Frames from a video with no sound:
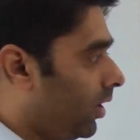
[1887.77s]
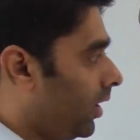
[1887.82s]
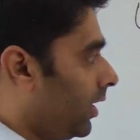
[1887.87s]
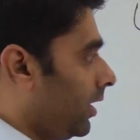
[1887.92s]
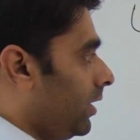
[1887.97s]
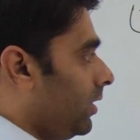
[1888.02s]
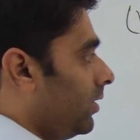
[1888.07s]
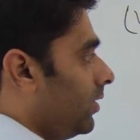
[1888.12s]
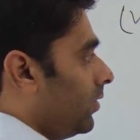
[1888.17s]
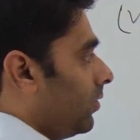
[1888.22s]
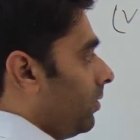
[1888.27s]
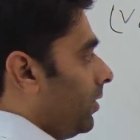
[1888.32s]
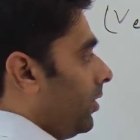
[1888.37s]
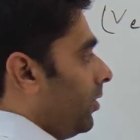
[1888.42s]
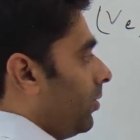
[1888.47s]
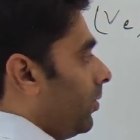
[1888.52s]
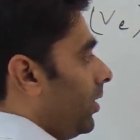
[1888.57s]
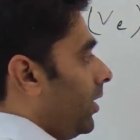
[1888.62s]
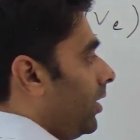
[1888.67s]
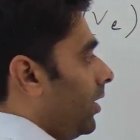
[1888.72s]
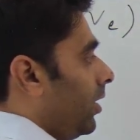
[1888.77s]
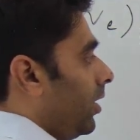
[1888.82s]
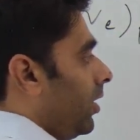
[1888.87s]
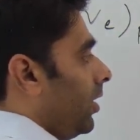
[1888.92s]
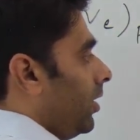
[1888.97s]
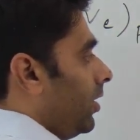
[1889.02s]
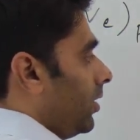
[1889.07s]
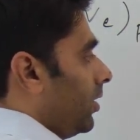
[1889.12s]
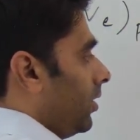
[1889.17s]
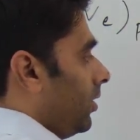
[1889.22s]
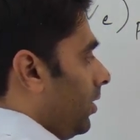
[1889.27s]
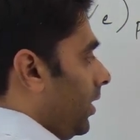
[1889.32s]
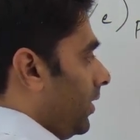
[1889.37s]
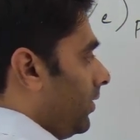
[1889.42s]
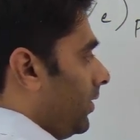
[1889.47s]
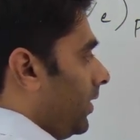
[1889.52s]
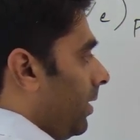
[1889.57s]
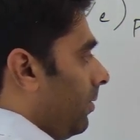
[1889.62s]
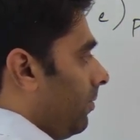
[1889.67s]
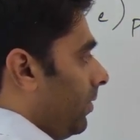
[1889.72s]
In this video only,
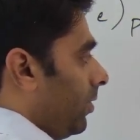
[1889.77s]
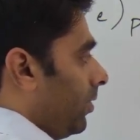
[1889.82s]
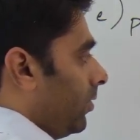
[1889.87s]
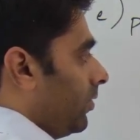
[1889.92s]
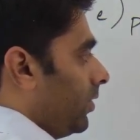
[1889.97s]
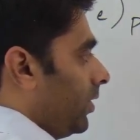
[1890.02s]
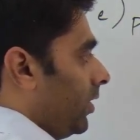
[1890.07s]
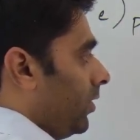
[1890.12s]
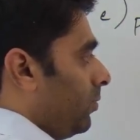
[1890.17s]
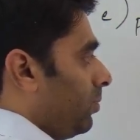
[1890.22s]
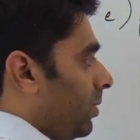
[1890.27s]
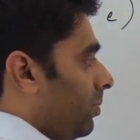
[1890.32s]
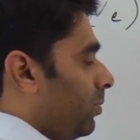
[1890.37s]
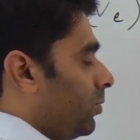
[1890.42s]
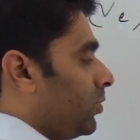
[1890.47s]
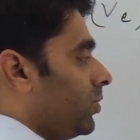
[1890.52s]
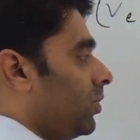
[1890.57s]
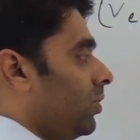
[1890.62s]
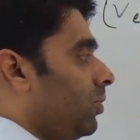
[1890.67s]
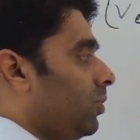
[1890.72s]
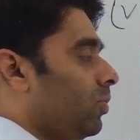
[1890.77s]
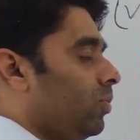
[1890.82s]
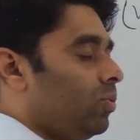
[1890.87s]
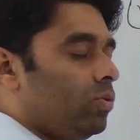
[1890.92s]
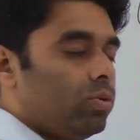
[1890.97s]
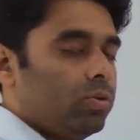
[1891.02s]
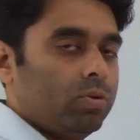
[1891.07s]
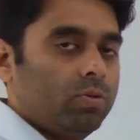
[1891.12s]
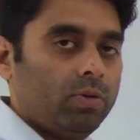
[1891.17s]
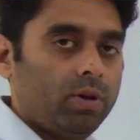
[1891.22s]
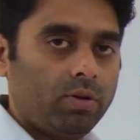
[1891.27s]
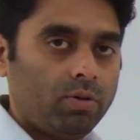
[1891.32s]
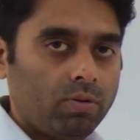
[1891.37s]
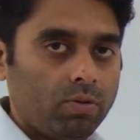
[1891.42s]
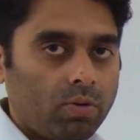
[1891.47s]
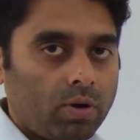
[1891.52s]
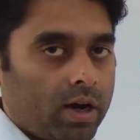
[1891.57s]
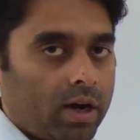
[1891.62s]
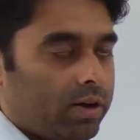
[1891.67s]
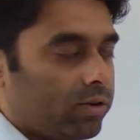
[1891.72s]
escape velocity is proportional to root over
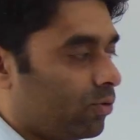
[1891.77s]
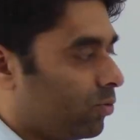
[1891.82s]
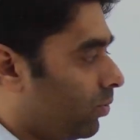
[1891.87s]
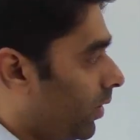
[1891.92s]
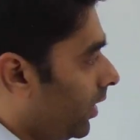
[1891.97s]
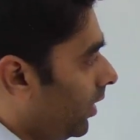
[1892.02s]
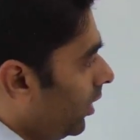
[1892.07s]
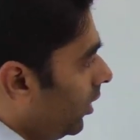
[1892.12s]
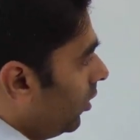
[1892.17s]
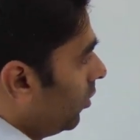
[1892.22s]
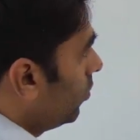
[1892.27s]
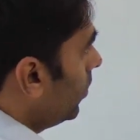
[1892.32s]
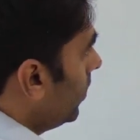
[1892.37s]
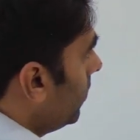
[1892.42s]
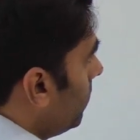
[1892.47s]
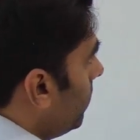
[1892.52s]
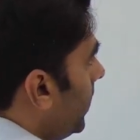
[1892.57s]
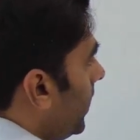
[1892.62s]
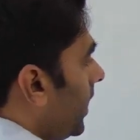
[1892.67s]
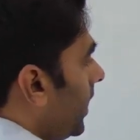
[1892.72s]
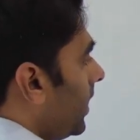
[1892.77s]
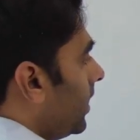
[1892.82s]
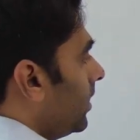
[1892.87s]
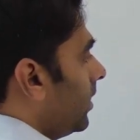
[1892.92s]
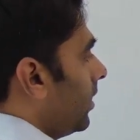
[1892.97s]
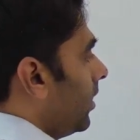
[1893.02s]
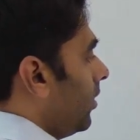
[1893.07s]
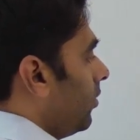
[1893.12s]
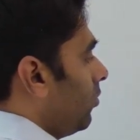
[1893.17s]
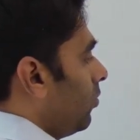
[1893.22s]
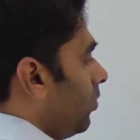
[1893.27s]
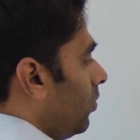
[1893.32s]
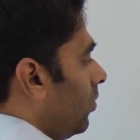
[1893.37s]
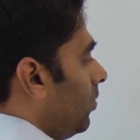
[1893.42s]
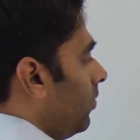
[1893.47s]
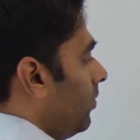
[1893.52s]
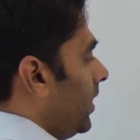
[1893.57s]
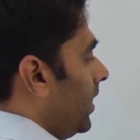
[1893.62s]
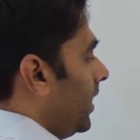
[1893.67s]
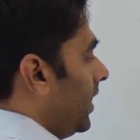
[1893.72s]
rho r square. So if we take the ratio,
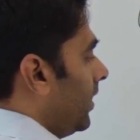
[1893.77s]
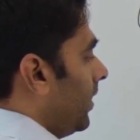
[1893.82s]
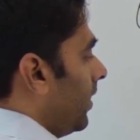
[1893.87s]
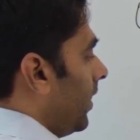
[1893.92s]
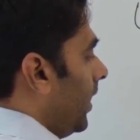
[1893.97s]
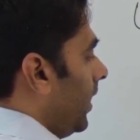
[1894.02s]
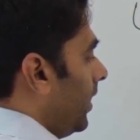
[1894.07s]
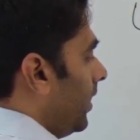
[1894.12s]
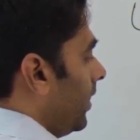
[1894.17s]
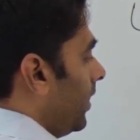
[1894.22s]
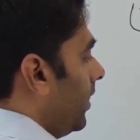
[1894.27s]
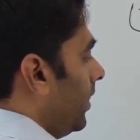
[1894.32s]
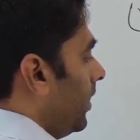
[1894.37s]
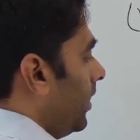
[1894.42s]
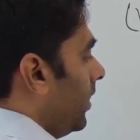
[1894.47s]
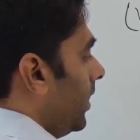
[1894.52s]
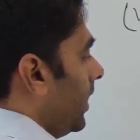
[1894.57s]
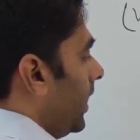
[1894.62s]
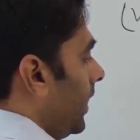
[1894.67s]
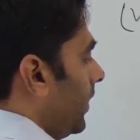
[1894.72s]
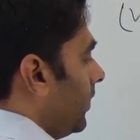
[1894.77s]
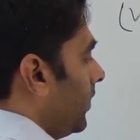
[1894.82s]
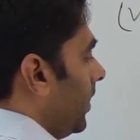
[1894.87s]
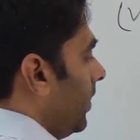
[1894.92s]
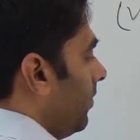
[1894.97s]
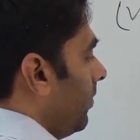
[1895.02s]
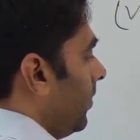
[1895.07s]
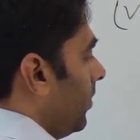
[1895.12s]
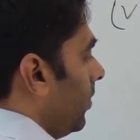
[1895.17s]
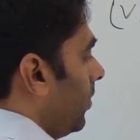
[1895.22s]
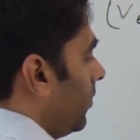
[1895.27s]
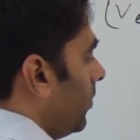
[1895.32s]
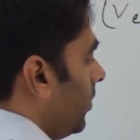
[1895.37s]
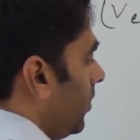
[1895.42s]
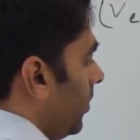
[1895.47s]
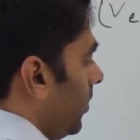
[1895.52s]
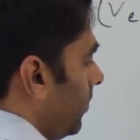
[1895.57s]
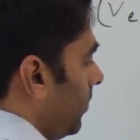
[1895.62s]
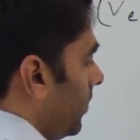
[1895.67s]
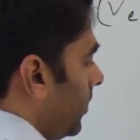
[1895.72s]
we can write it escape velocity
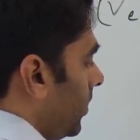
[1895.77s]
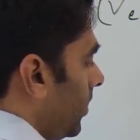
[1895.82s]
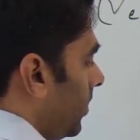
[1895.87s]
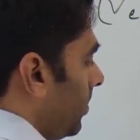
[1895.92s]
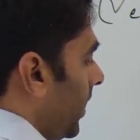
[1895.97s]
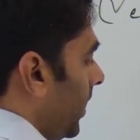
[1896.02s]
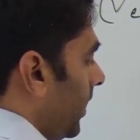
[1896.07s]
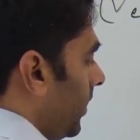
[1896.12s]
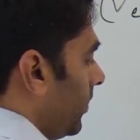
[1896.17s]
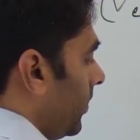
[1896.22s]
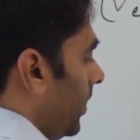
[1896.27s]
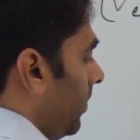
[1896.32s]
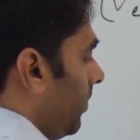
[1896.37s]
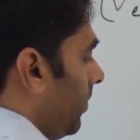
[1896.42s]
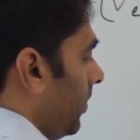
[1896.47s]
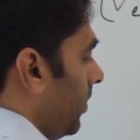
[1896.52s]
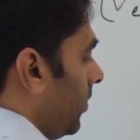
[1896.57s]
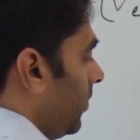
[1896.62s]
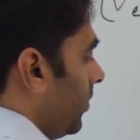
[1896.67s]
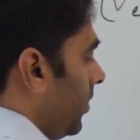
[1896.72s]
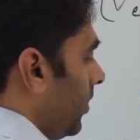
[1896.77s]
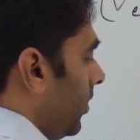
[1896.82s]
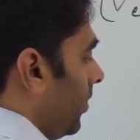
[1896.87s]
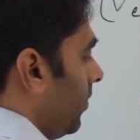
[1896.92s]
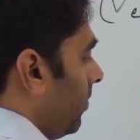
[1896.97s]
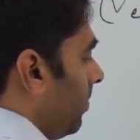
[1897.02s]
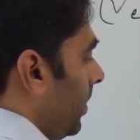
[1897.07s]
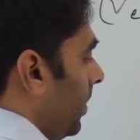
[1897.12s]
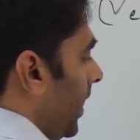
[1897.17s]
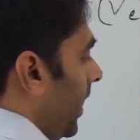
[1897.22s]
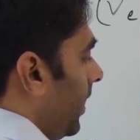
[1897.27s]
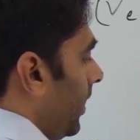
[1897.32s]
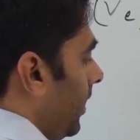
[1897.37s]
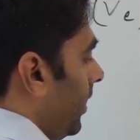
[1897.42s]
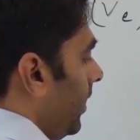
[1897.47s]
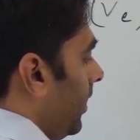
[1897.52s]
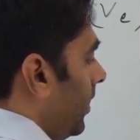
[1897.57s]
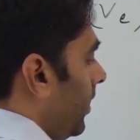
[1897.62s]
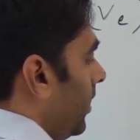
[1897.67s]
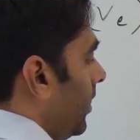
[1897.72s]
of earth by escape velocity of planet.